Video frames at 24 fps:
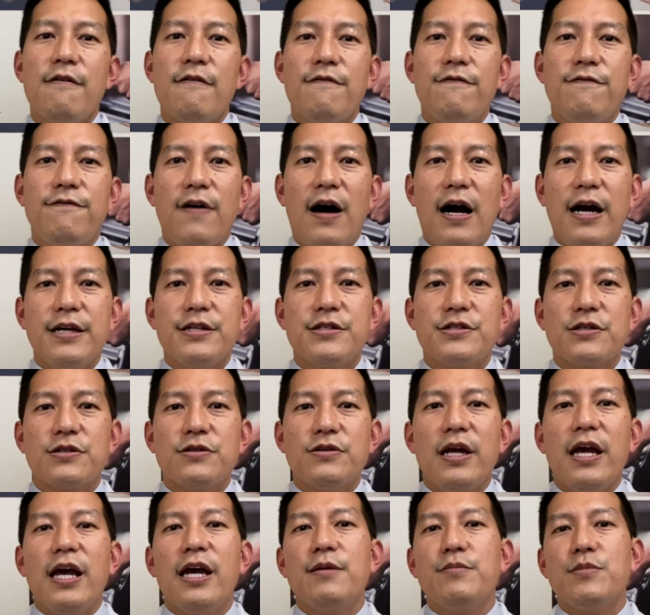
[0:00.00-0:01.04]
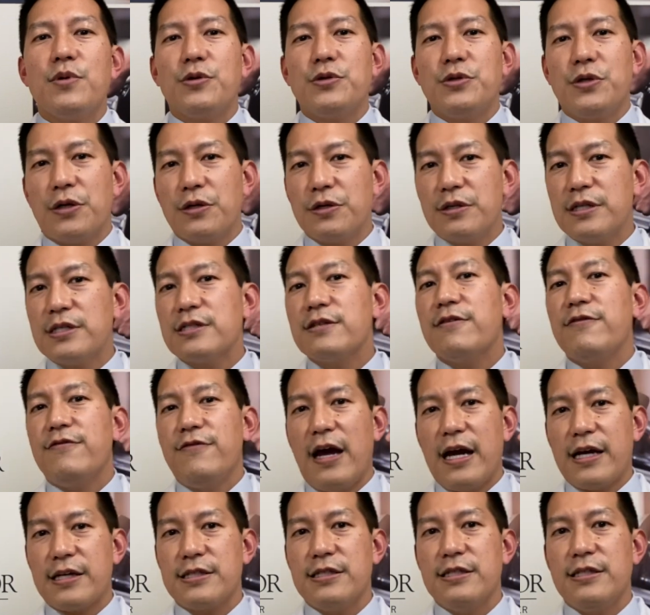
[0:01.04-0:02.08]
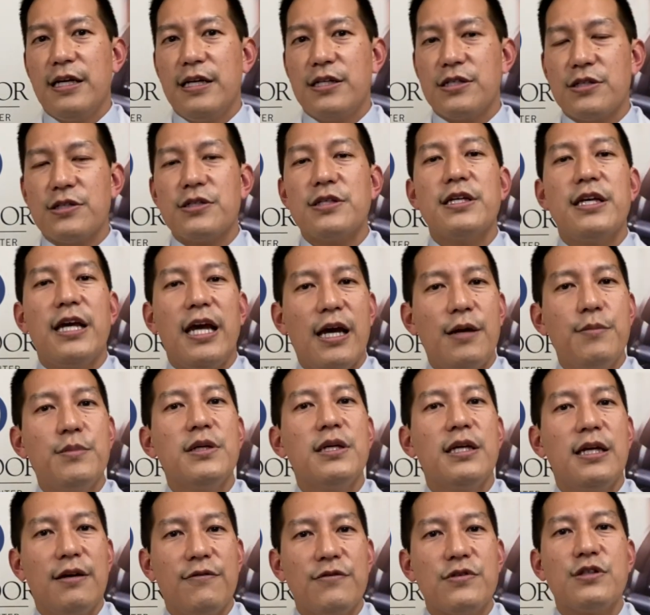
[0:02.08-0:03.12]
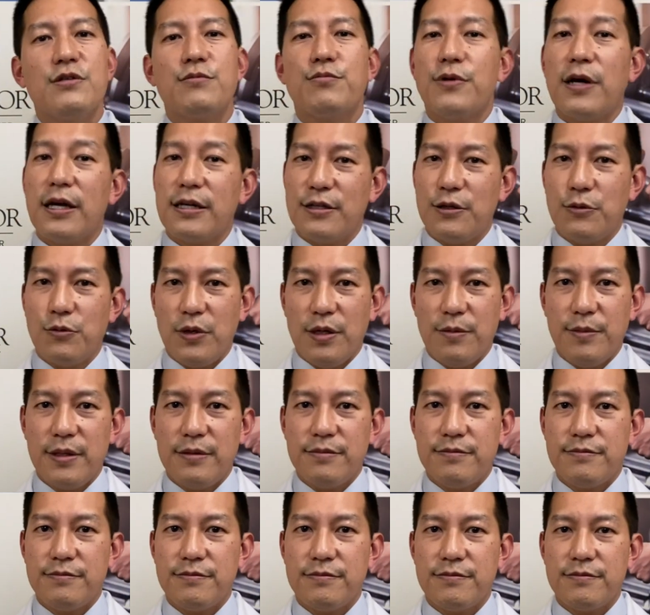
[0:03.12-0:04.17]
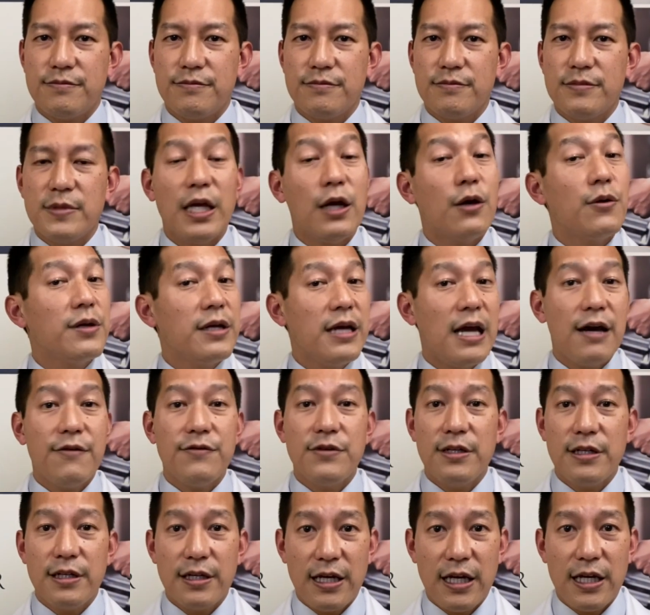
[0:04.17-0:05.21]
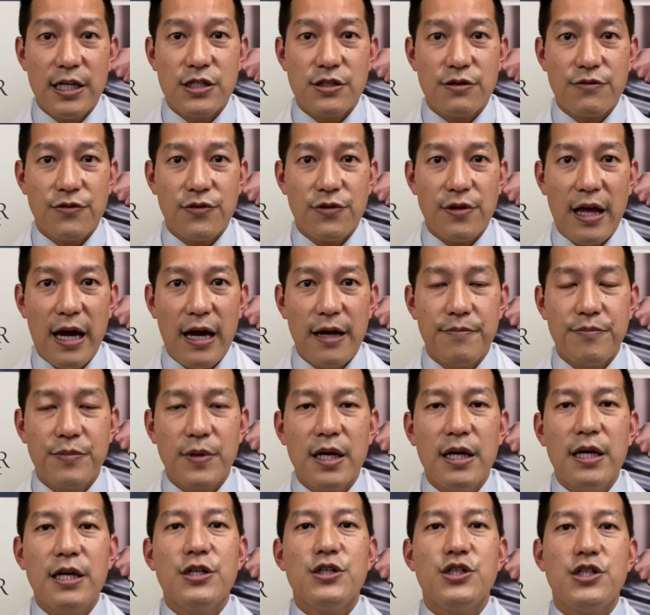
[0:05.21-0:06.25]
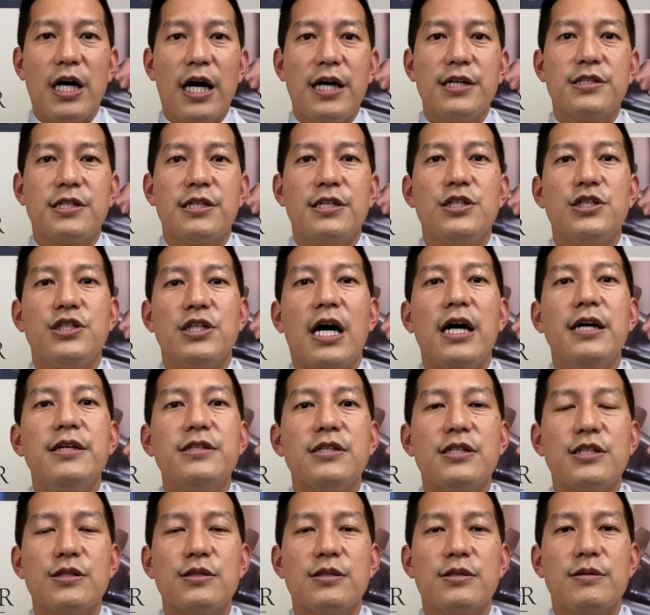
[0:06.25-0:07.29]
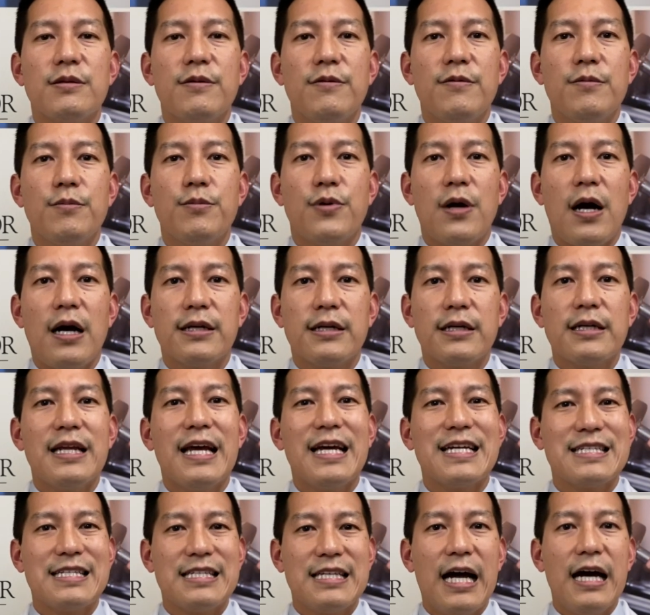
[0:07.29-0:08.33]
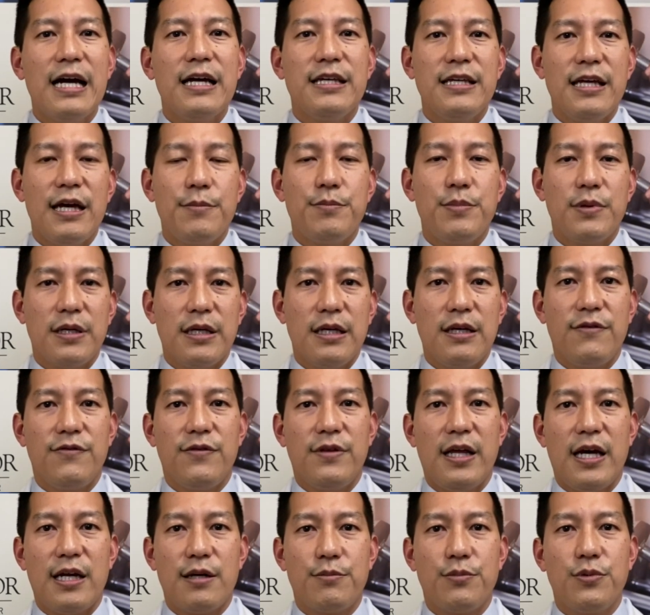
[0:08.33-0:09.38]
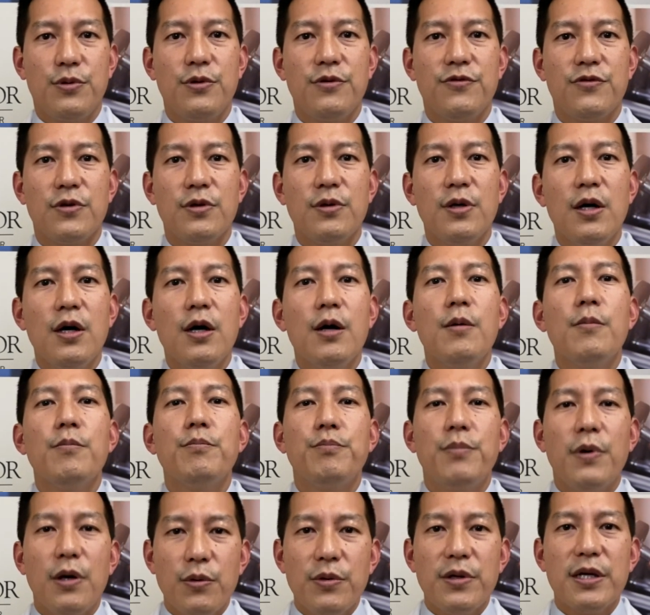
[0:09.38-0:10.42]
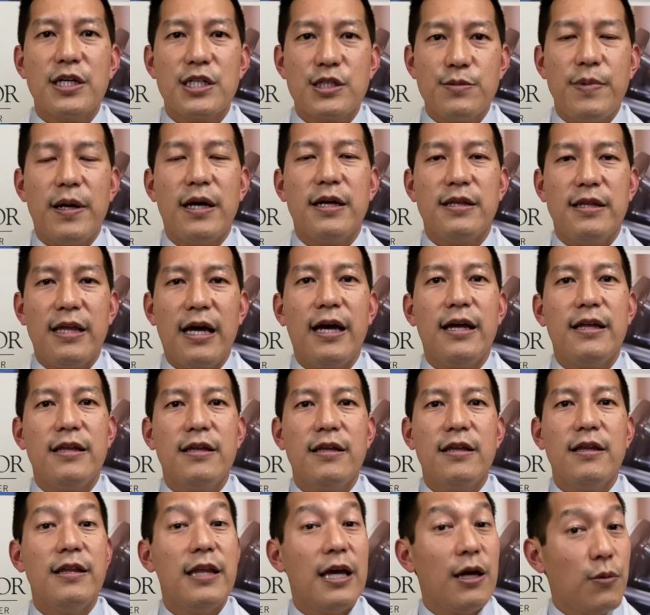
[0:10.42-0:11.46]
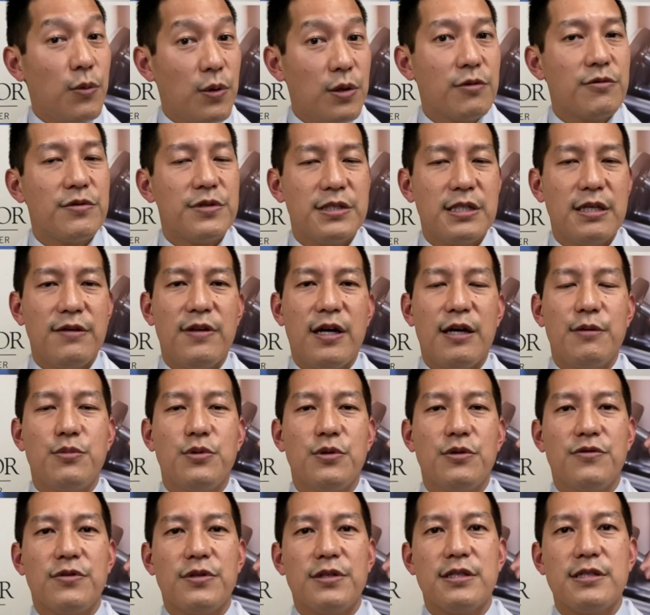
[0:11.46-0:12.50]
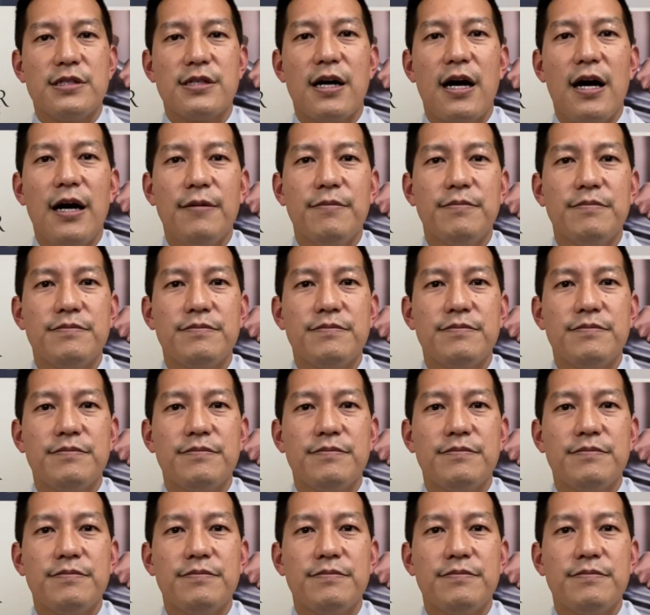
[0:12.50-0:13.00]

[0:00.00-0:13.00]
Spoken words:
Pfizer and Moderna's vaccinations can be given to pregnant women. They already have an indication for that. Johnson & Johnson's product has not yet been given that approval, but we expect that they will receive that approval in time.